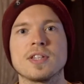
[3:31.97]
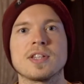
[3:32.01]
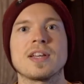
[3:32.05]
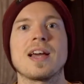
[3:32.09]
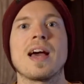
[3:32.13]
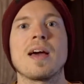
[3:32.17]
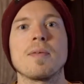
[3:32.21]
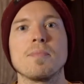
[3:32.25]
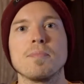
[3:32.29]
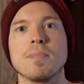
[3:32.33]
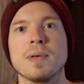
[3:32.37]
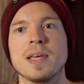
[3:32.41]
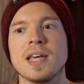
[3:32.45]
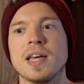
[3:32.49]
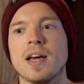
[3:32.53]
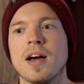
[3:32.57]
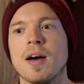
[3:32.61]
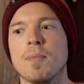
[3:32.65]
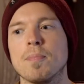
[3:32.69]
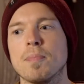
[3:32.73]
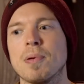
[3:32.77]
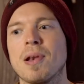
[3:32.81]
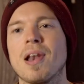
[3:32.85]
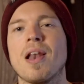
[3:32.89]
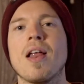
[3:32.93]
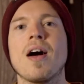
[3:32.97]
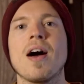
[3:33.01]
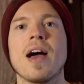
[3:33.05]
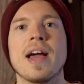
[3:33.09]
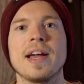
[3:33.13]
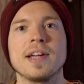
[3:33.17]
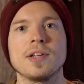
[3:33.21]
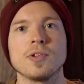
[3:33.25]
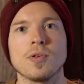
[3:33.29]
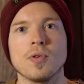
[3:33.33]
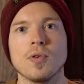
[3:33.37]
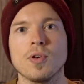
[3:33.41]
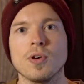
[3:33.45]
can be
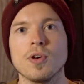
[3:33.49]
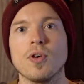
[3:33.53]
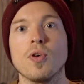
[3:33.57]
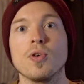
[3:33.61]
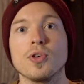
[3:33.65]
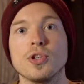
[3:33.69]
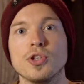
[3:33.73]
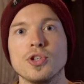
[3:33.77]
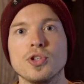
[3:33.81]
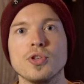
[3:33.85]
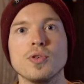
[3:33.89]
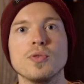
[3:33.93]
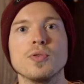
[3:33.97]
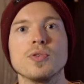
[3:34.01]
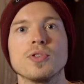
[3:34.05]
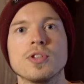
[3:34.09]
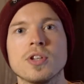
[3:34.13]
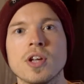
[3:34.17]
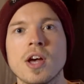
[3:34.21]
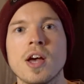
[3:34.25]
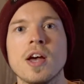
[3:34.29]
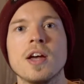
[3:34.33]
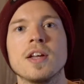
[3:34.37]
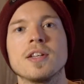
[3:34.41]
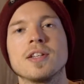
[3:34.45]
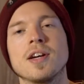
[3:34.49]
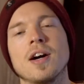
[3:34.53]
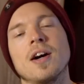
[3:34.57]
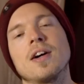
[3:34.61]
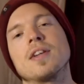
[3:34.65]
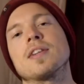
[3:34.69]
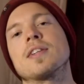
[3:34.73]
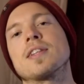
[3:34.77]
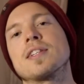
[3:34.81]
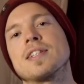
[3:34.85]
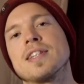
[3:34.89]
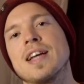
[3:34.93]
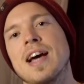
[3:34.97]
applied or used to
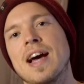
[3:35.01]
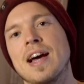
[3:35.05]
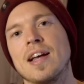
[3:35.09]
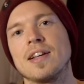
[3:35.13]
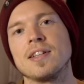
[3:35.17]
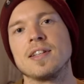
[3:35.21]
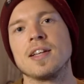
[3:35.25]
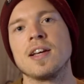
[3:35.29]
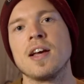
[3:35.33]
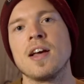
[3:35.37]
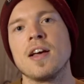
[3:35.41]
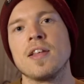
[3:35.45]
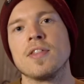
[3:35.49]
understand